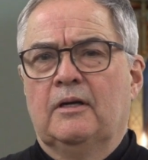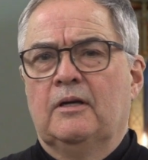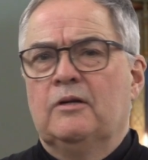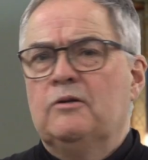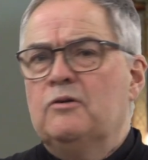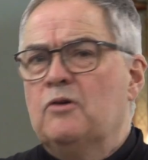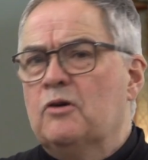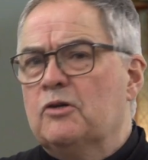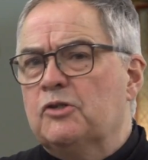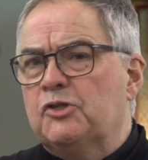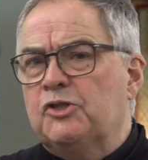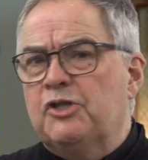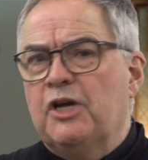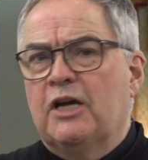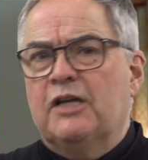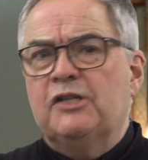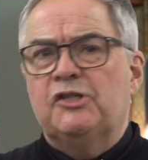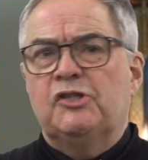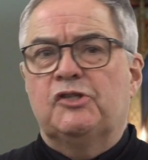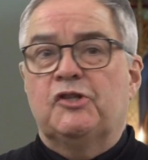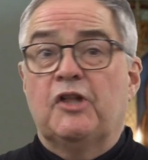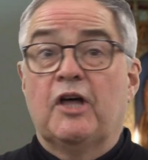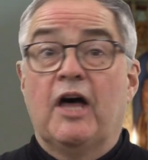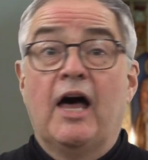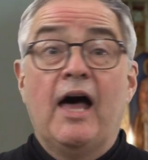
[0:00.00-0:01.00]
Not
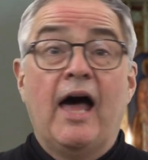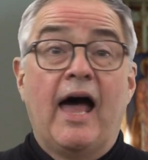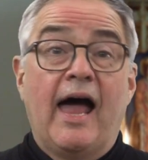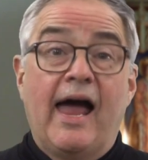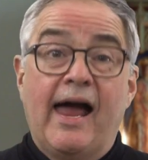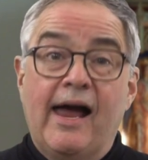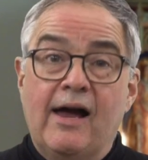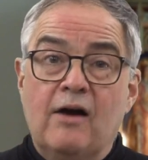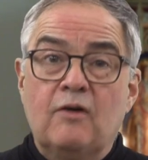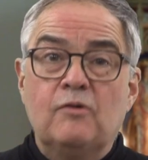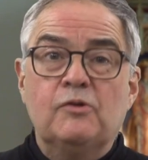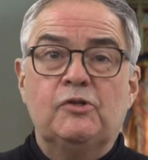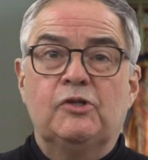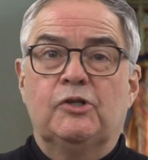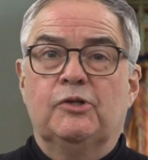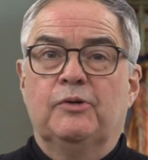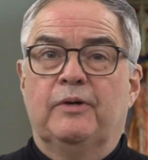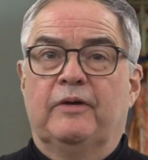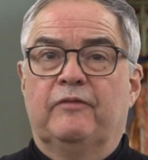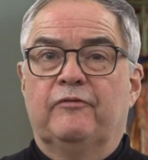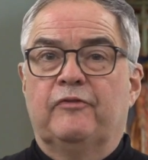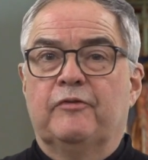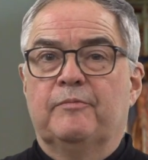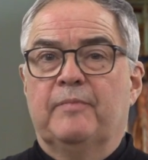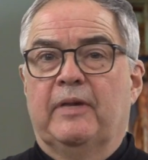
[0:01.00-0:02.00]
just the how-to
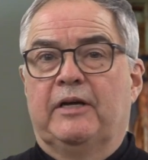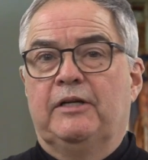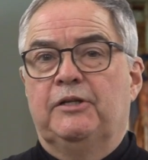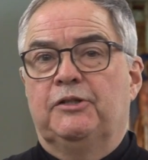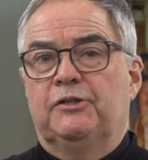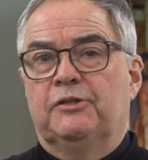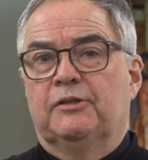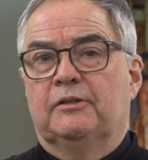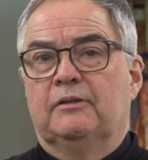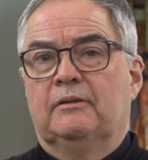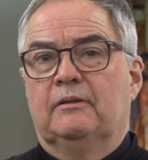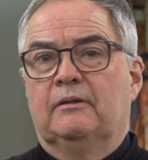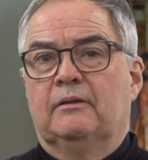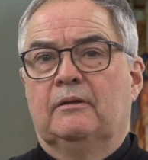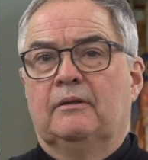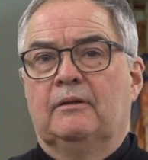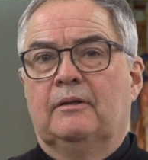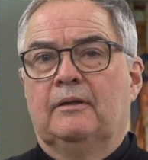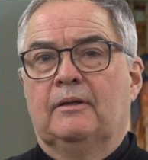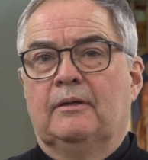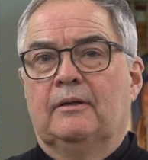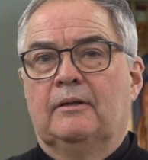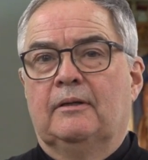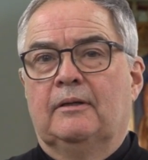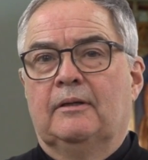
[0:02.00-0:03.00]
information,
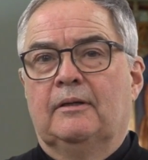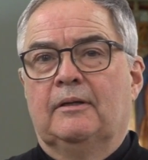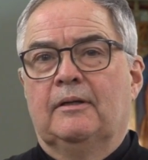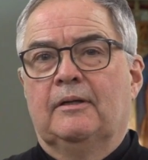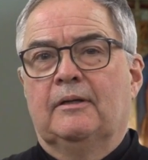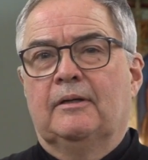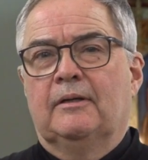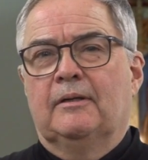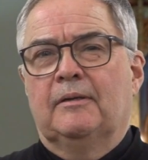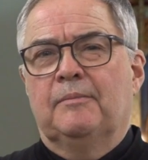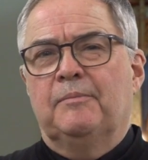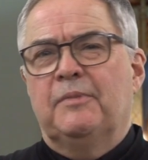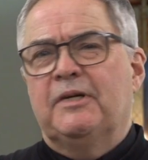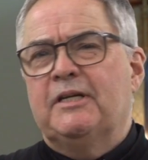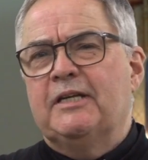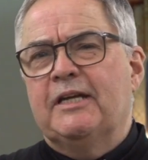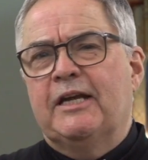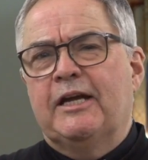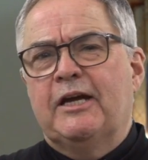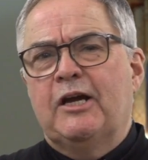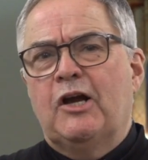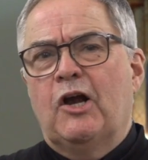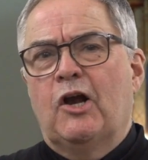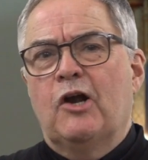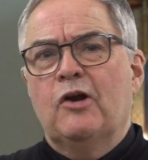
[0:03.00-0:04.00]
but it
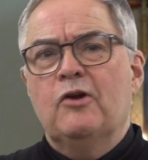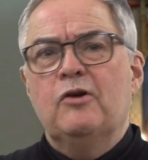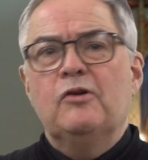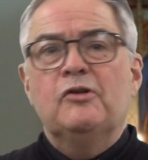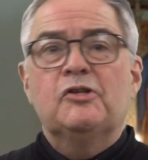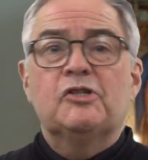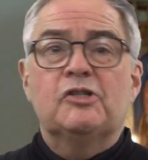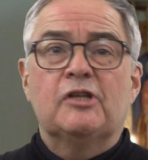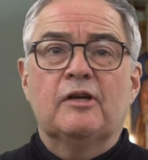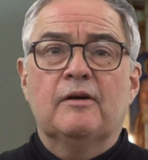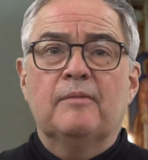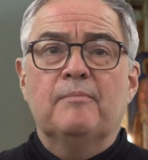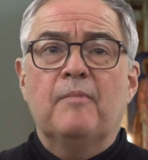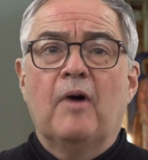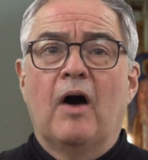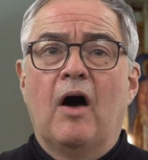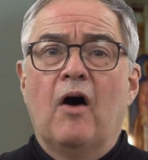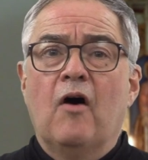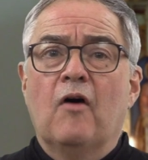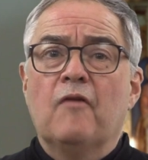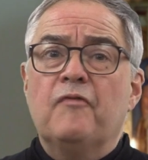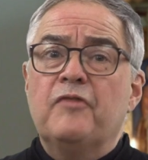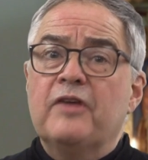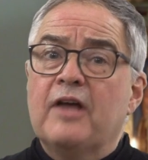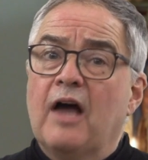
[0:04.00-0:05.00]
includes some
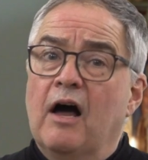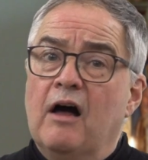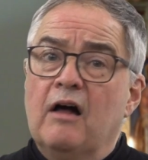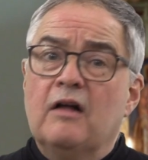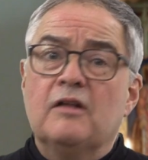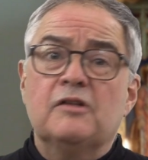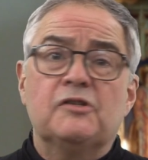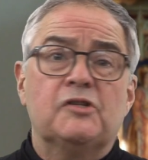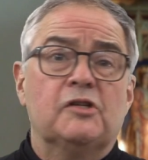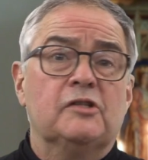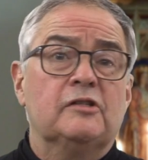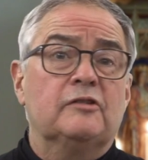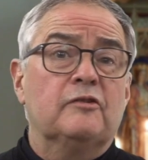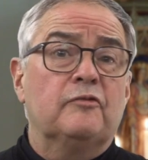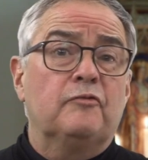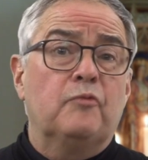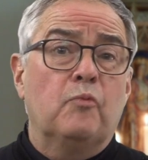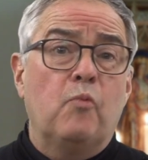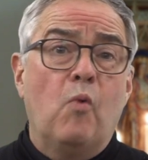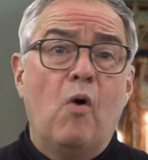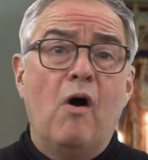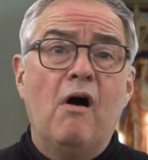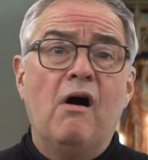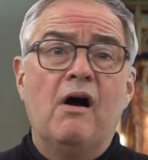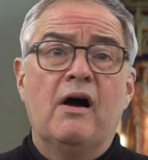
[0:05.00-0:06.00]
of the answers of
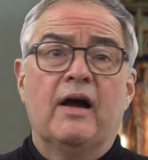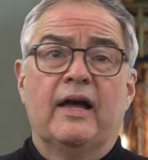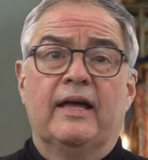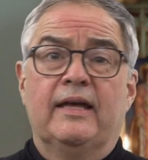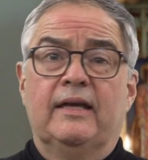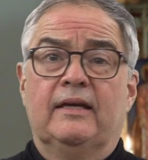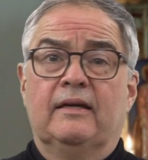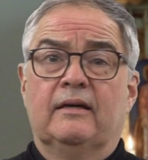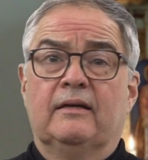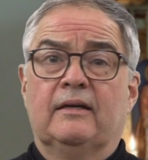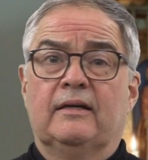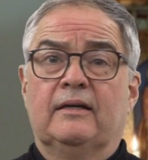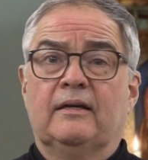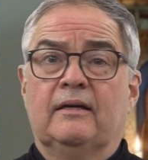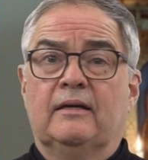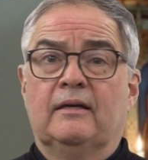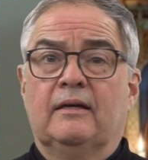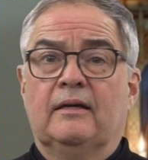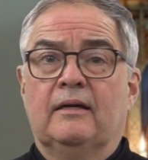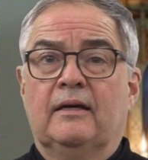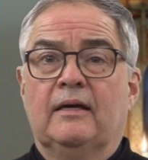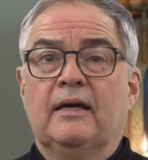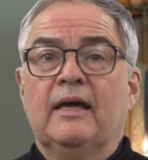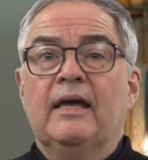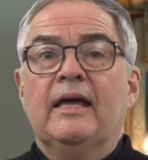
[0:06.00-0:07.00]
why,
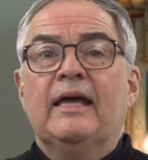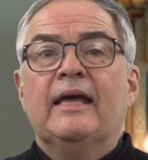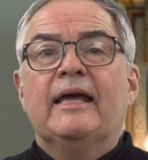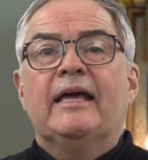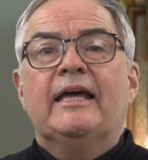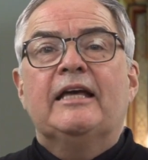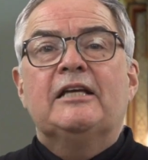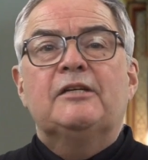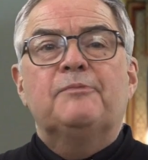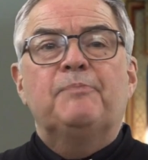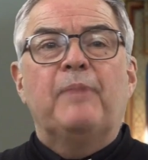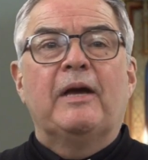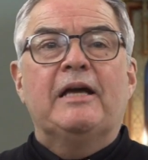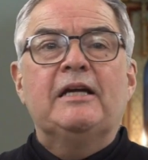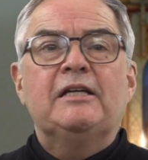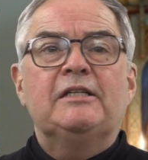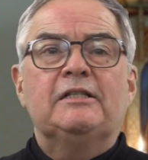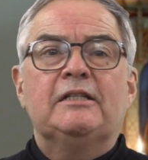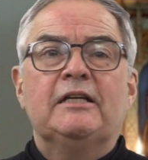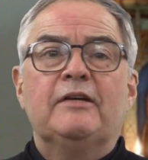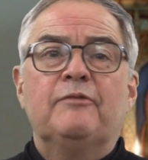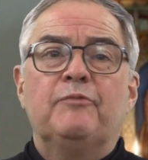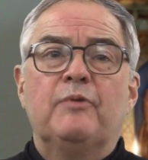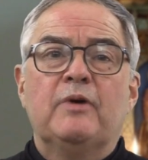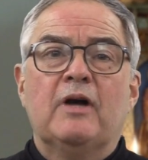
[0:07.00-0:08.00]

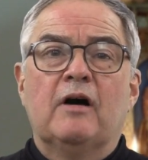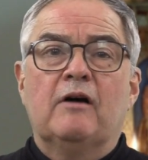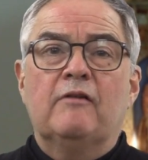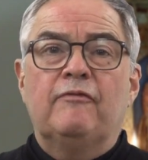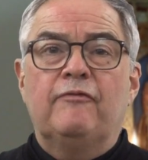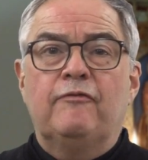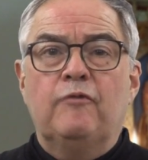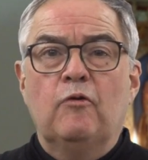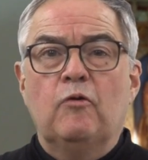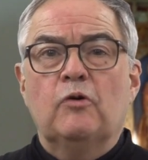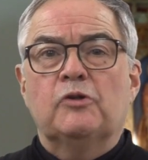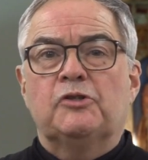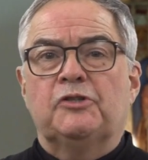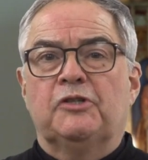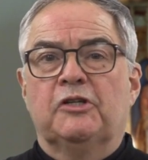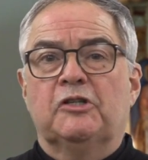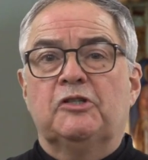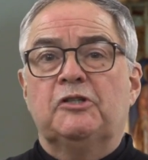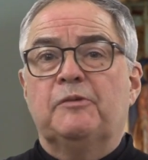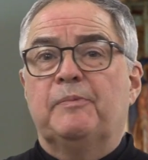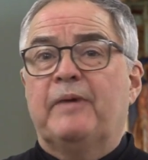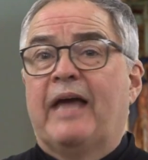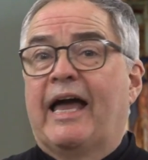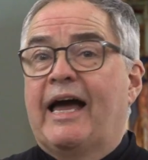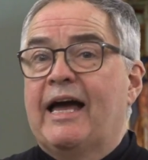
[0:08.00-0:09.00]
especially if we are fortunate
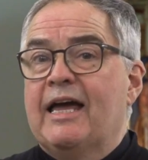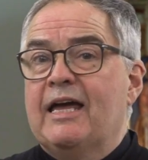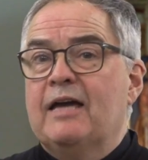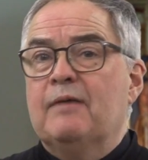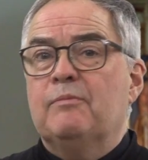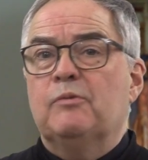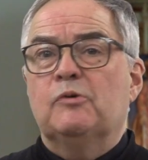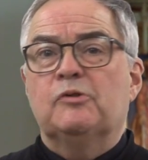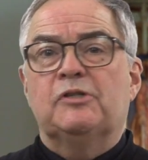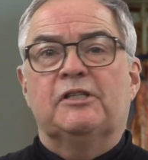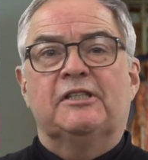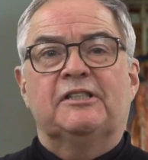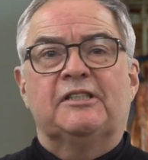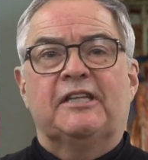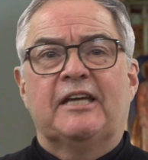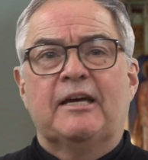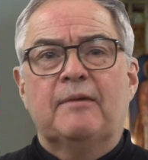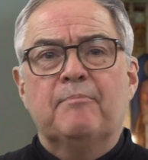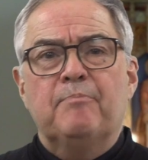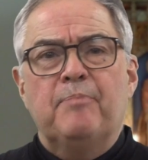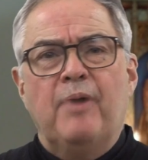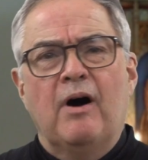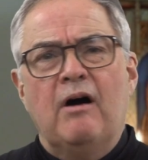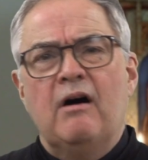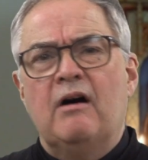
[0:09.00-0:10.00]
to be able to
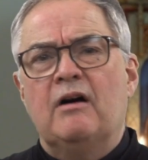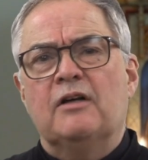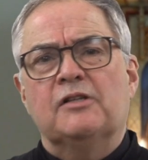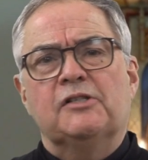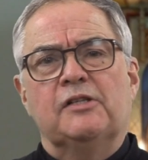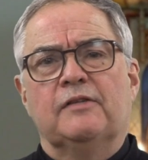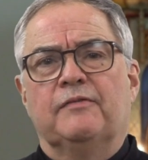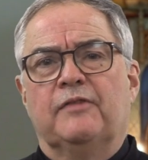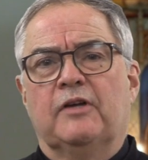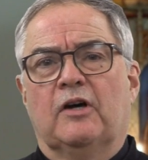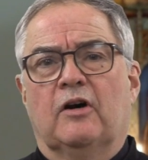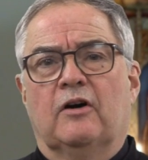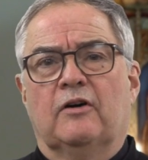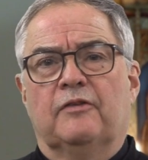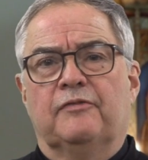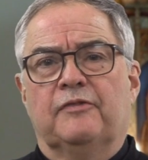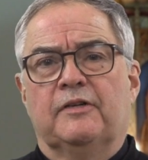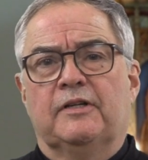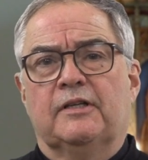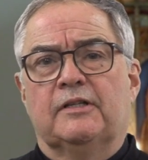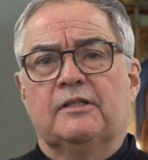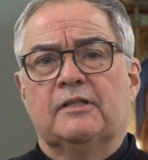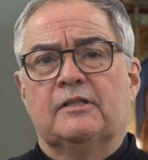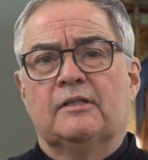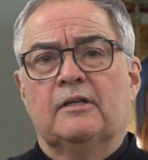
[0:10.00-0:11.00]
sing parts of the
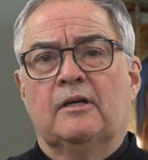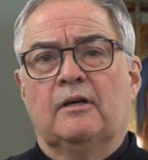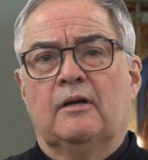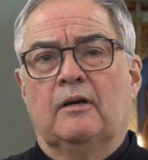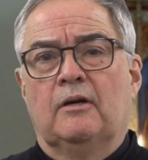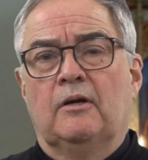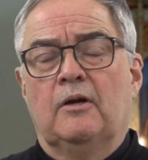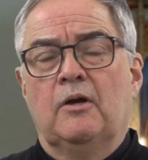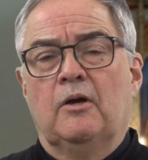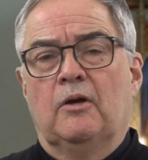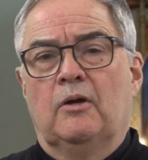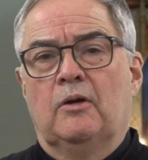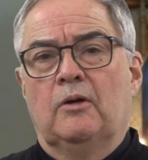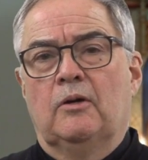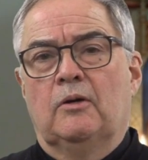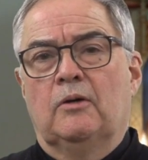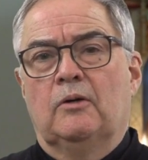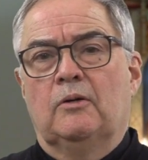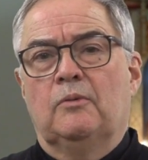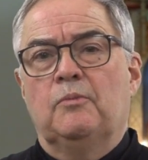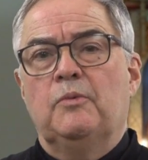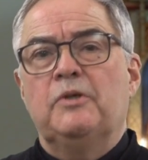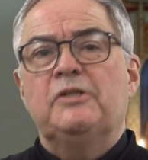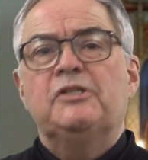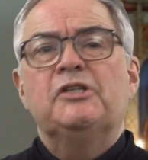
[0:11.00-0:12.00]
office,
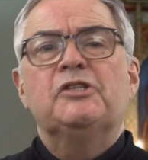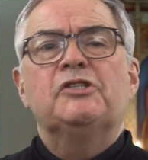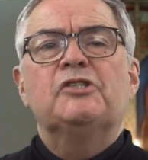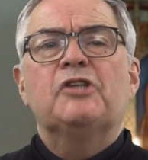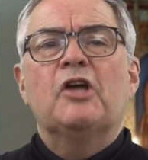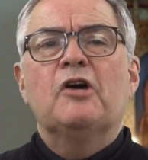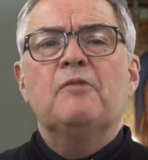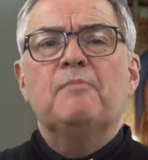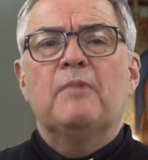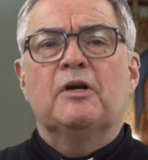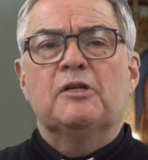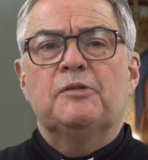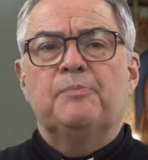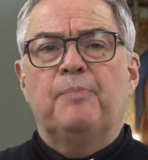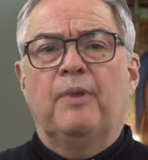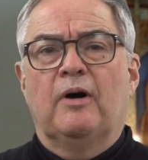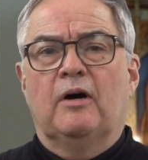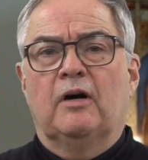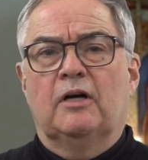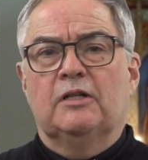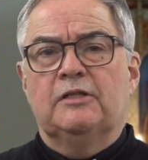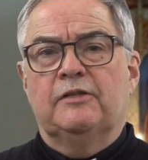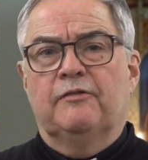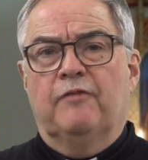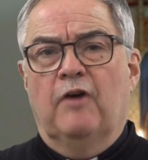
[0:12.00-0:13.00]
which is so much
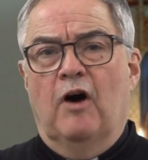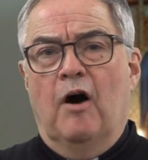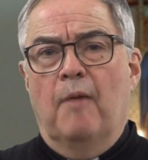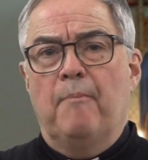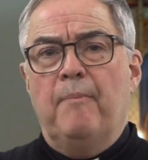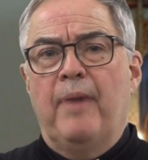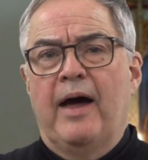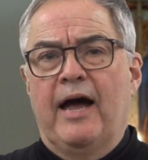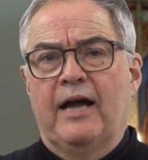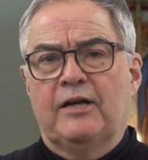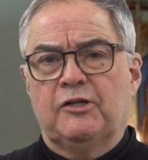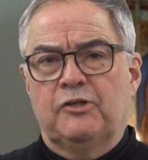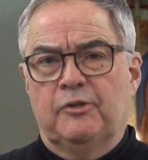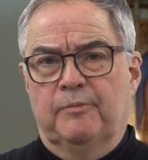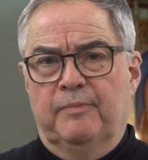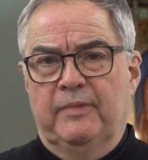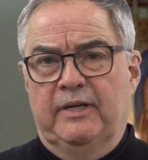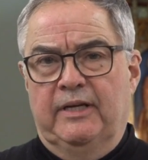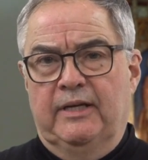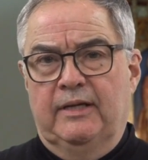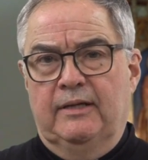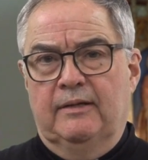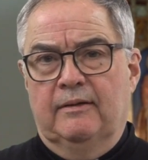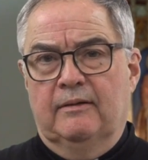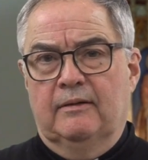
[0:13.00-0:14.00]
part of our
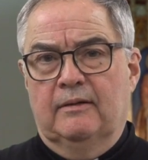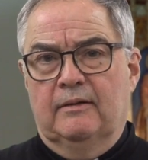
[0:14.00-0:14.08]
patrimony.